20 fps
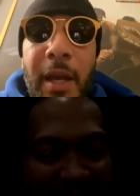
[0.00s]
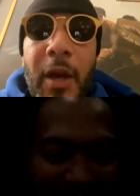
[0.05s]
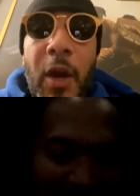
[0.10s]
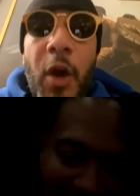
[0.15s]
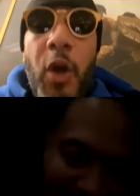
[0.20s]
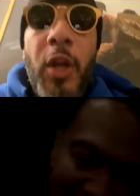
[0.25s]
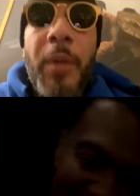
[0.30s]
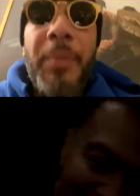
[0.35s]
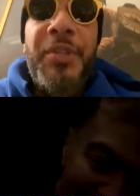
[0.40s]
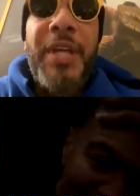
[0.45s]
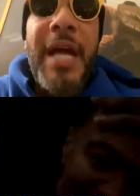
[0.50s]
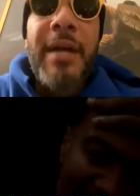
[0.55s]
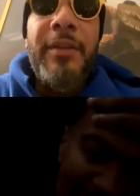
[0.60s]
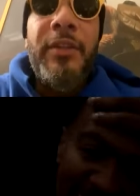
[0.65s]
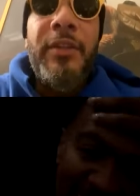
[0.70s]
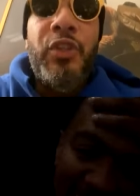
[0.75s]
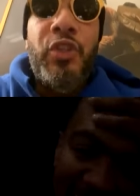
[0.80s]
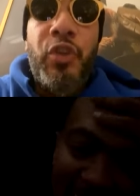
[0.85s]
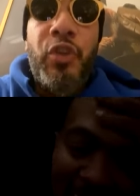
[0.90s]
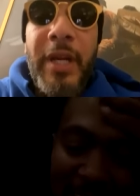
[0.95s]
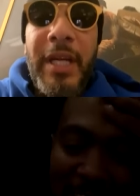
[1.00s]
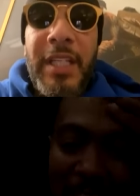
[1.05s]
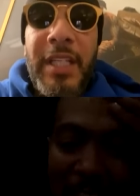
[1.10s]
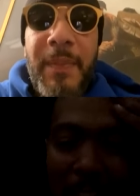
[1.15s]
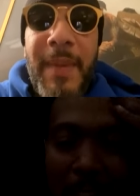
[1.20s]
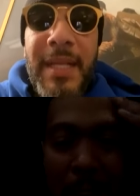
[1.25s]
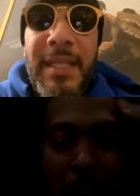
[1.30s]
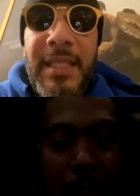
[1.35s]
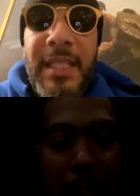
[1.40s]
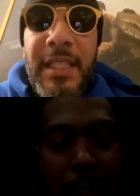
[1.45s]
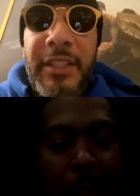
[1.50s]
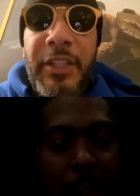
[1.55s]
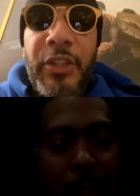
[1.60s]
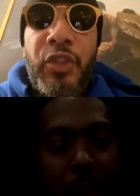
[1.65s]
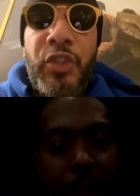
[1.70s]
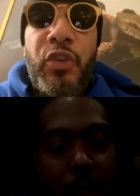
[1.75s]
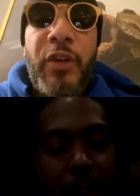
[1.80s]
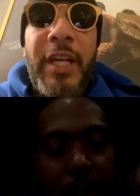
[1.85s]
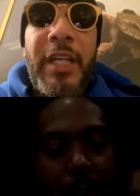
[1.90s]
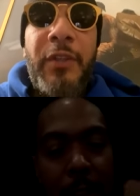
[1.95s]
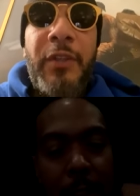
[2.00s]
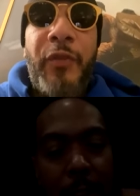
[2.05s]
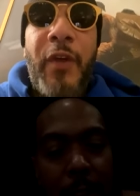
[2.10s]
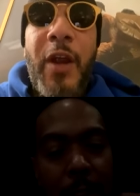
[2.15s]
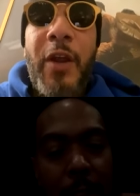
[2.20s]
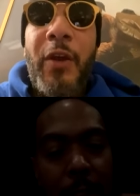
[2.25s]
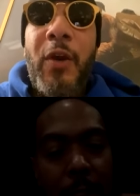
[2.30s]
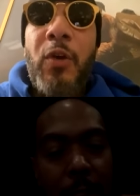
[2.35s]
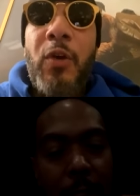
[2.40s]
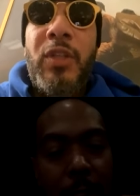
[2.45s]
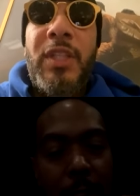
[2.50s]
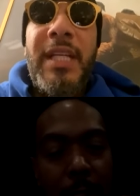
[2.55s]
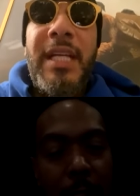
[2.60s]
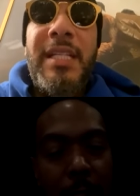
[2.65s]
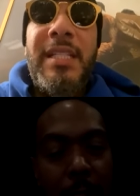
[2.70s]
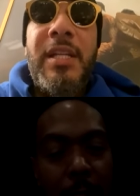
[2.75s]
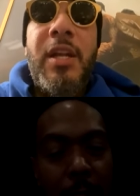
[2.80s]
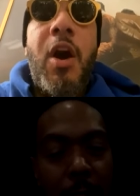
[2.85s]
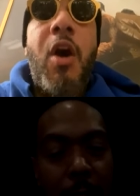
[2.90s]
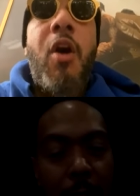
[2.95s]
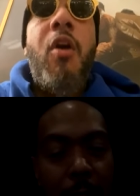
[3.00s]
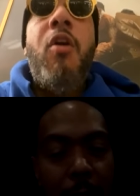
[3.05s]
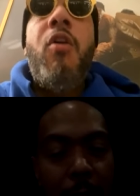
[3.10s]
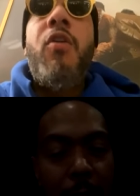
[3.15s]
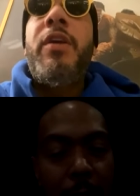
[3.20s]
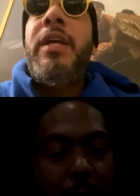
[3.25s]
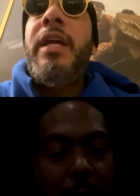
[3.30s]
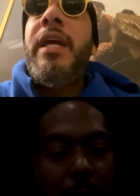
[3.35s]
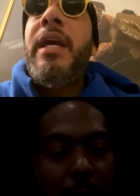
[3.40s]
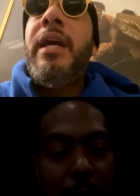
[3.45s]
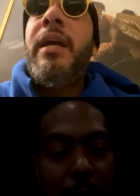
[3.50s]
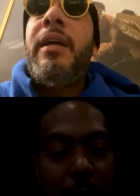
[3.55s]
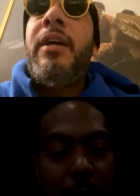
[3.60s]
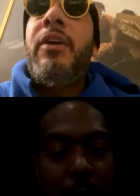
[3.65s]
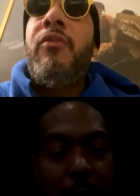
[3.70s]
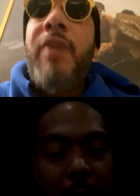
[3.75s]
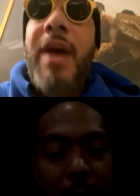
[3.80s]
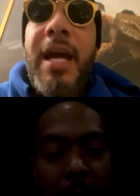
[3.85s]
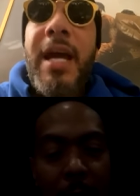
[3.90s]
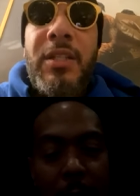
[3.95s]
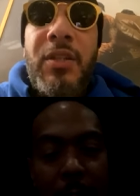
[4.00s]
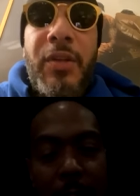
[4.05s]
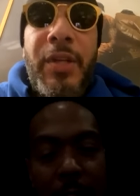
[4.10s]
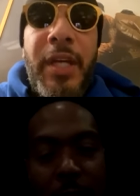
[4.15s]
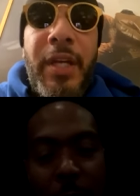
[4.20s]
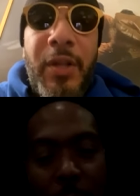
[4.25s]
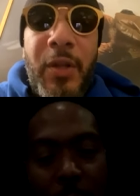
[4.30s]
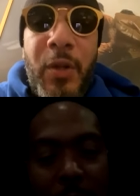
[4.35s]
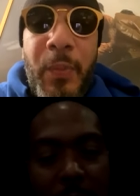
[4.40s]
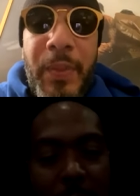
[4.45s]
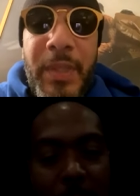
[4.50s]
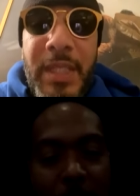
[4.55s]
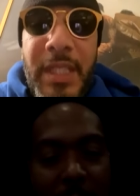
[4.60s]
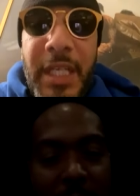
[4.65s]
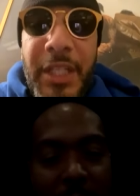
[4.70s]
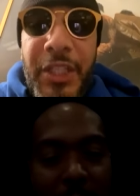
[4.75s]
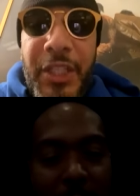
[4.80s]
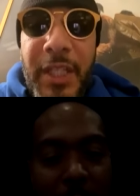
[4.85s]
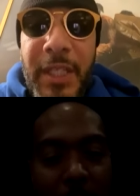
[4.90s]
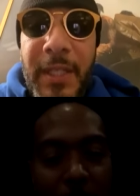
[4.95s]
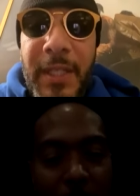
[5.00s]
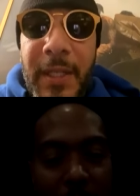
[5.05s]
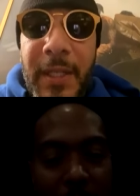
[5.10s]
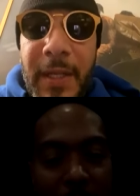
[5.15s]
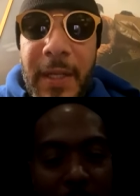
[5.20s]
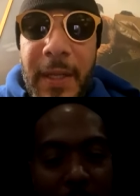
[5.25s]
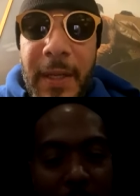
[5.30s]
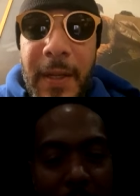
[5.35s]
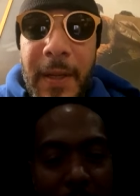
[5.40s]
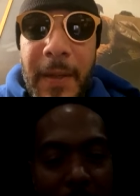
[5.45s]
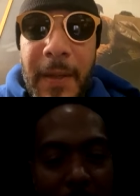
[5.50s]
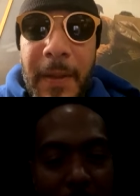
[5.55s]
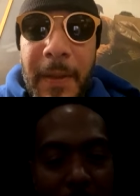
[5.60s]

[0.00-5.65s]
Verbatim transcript: Hold up, shout to Trees, my sister Trees, Virgo season all year. Congrats on your new position. What's up? What's up?